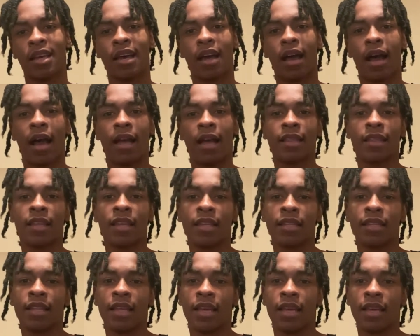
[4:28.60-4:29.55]
I
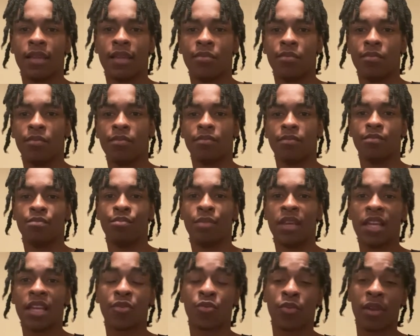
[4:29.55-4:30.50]
think that
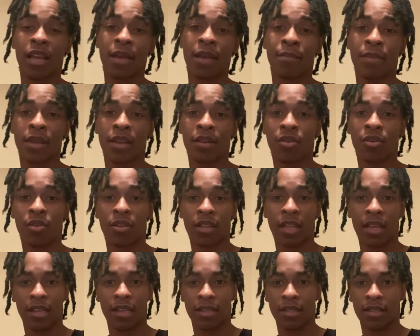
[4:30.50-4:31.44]
being red pill or
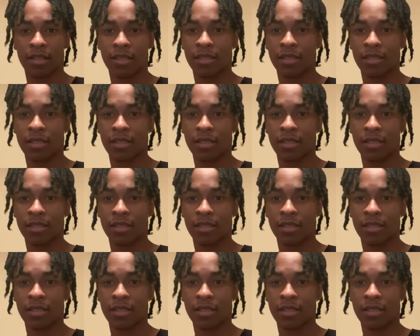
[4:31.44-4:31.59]
like